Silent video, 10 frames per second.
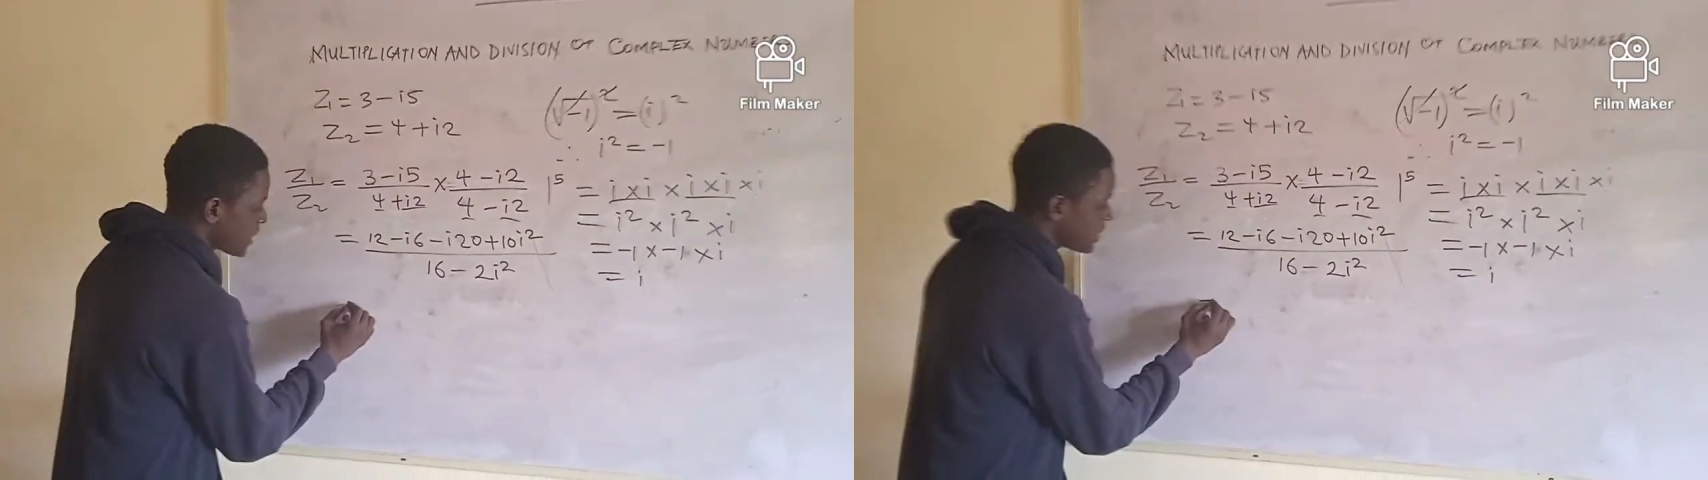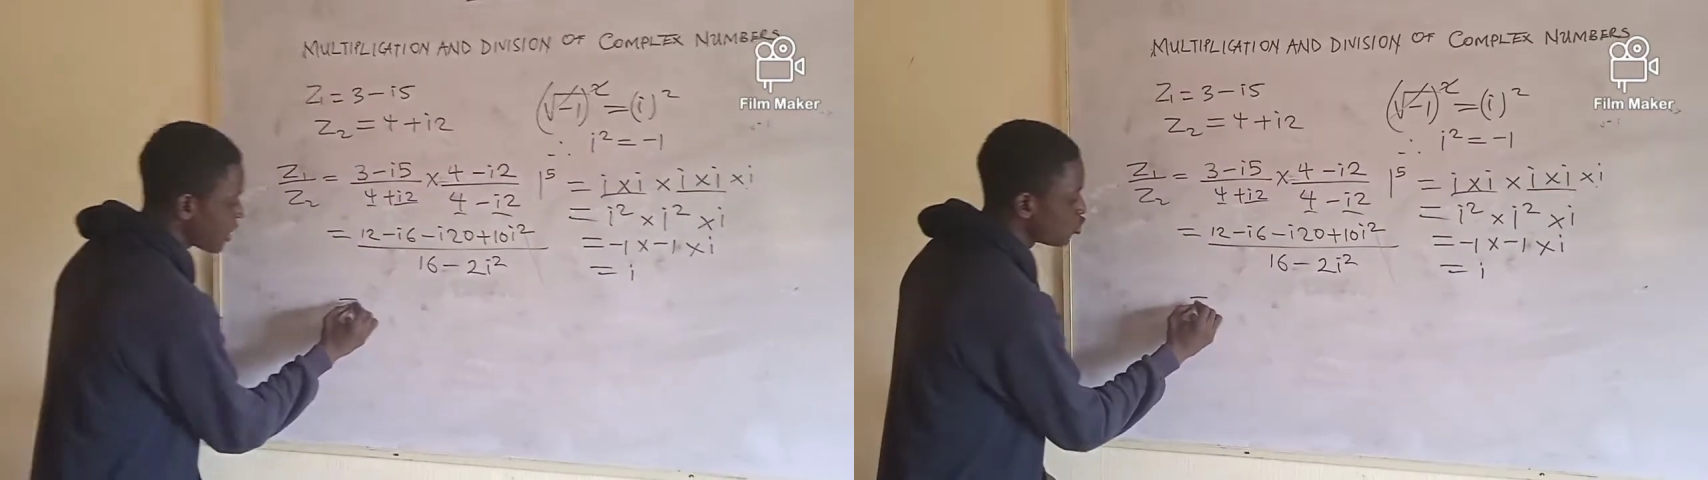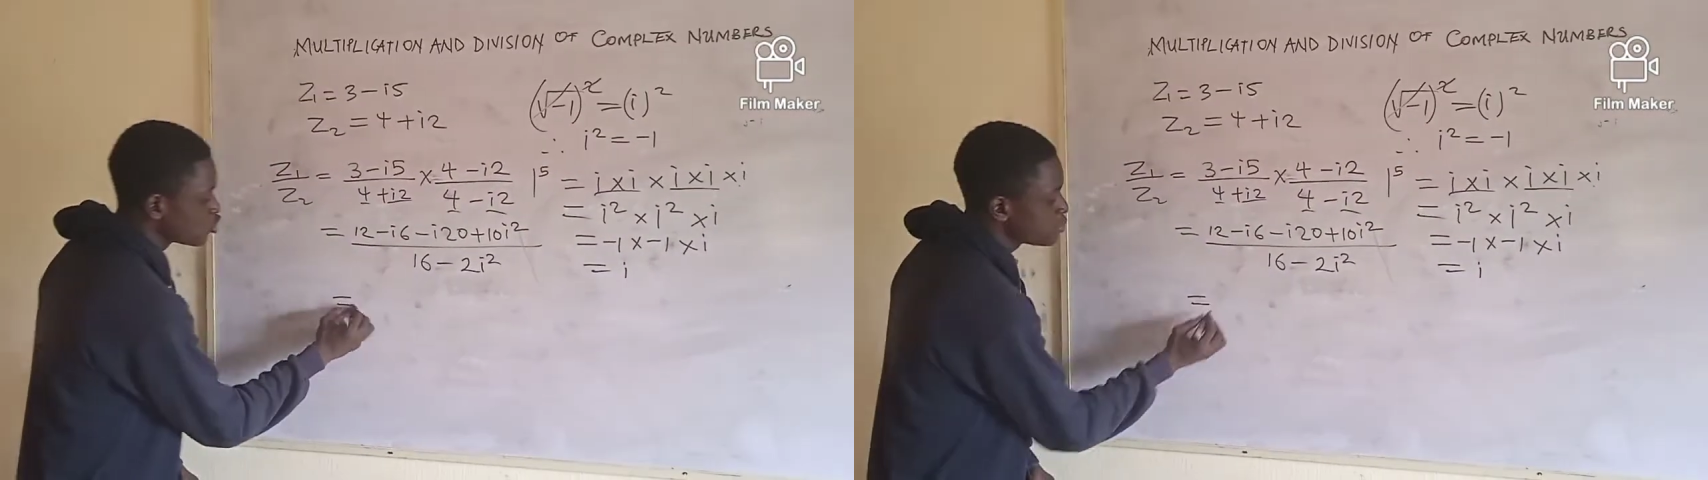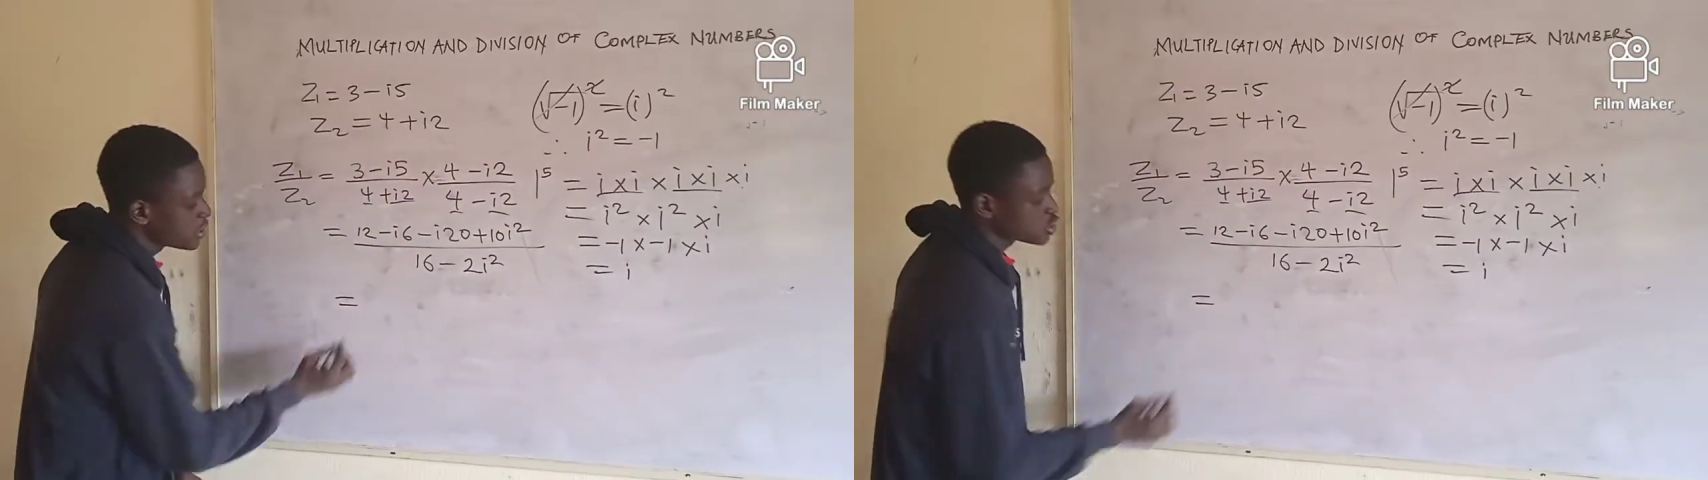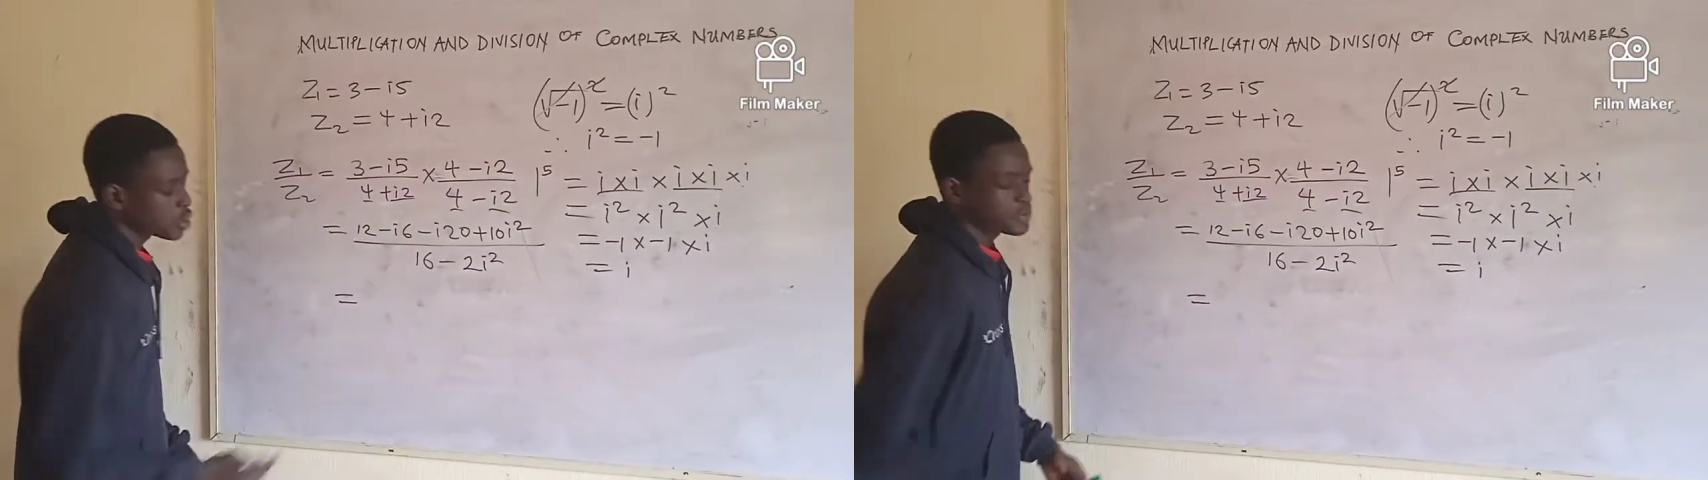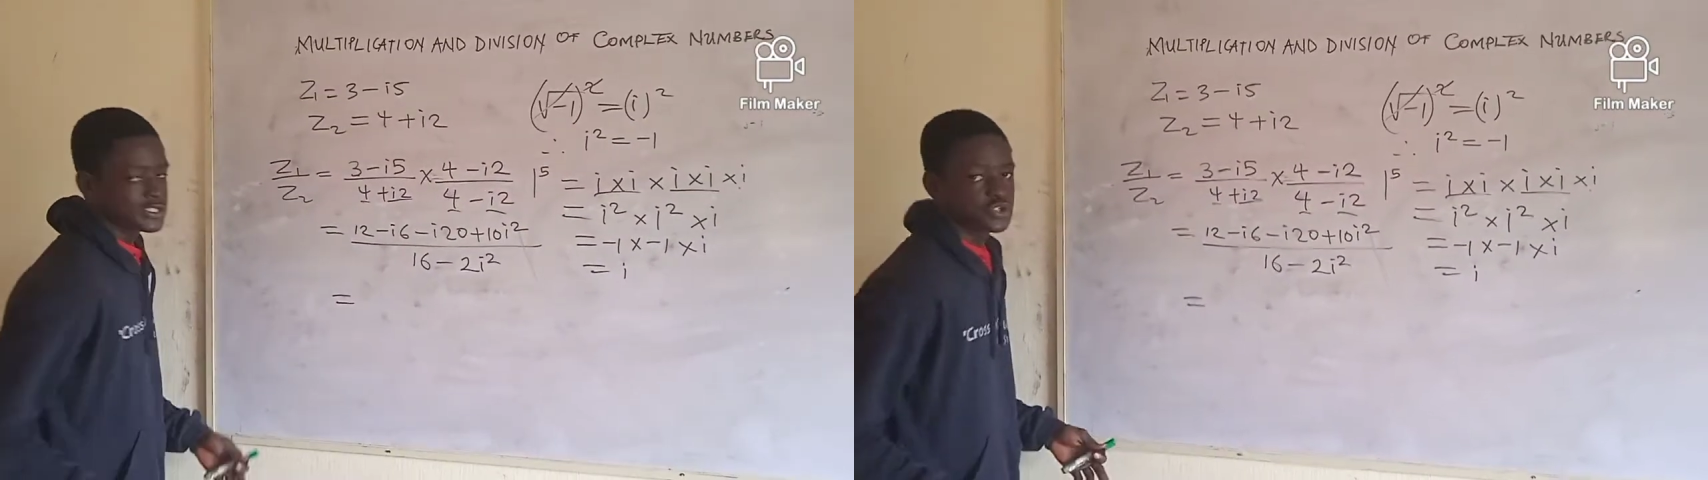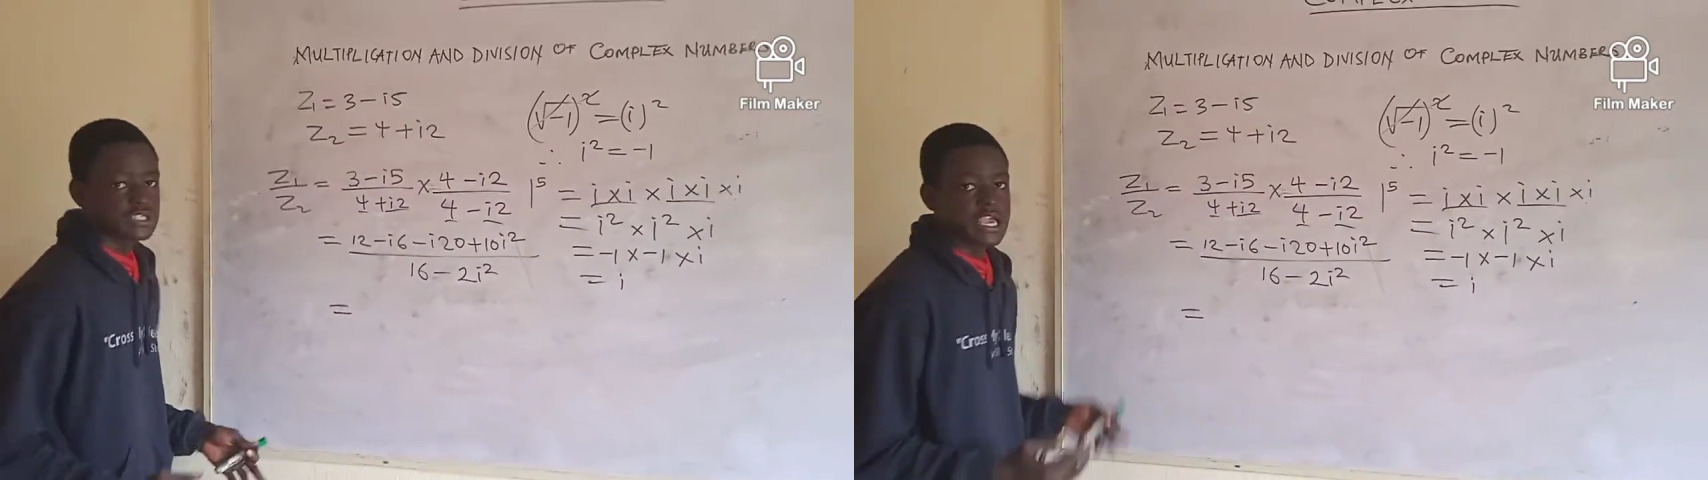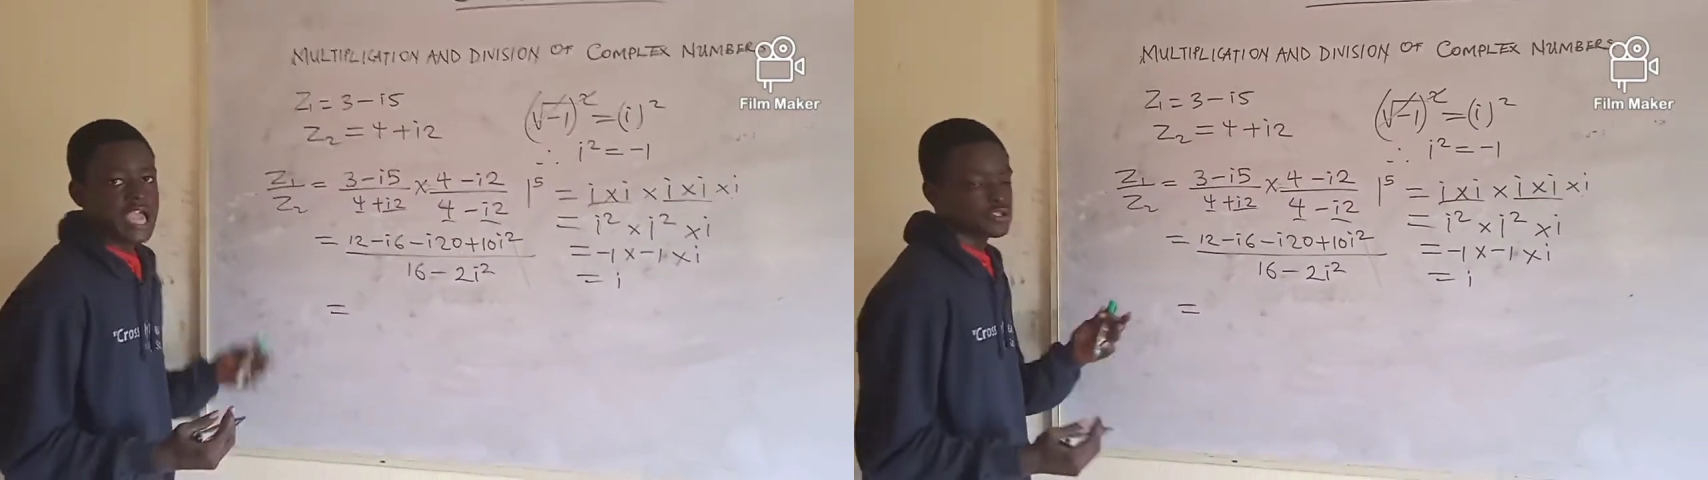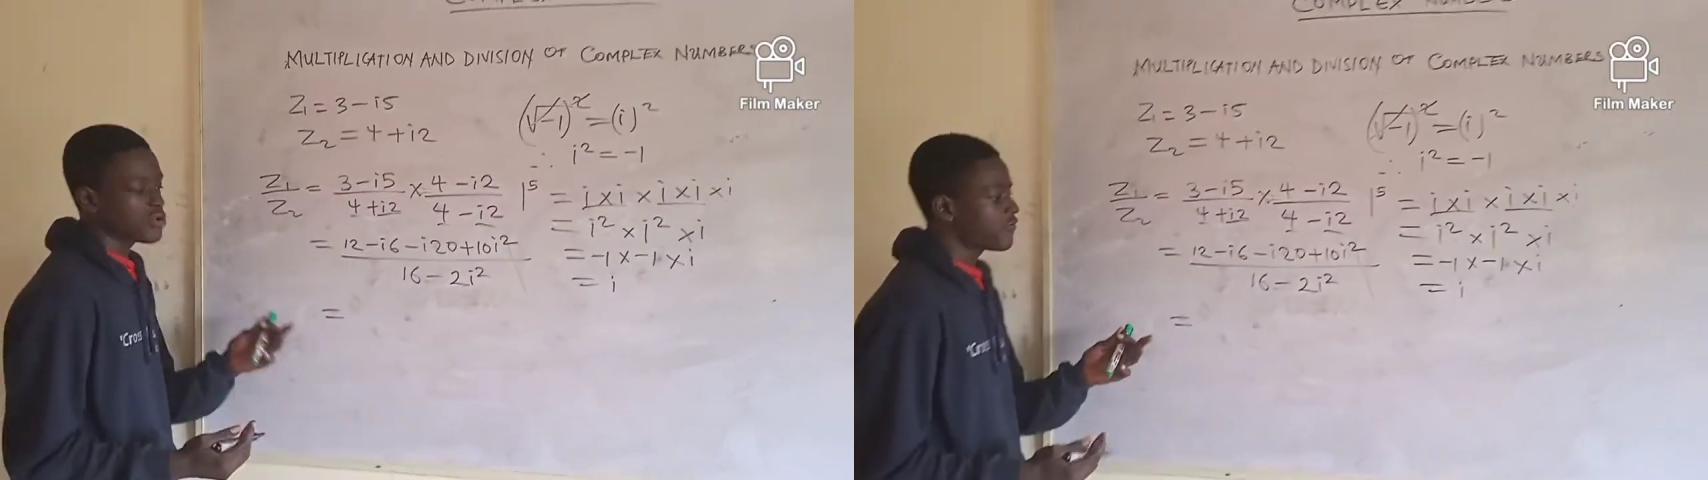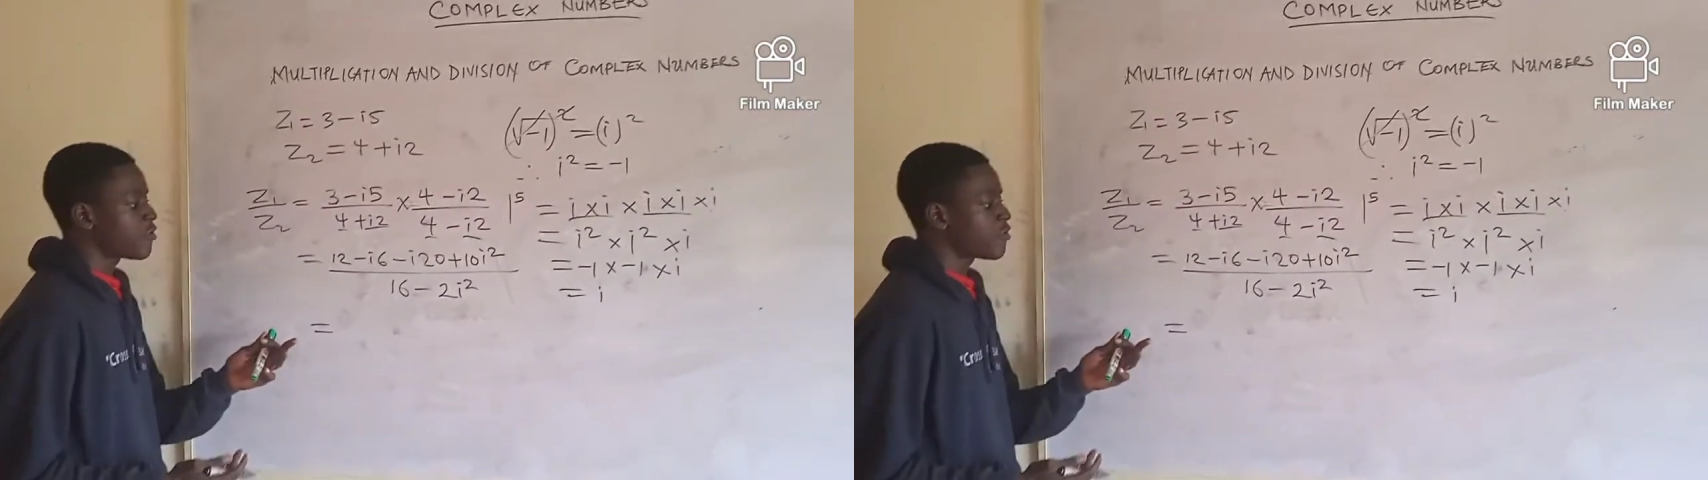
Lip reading: Now we'll be substituting I square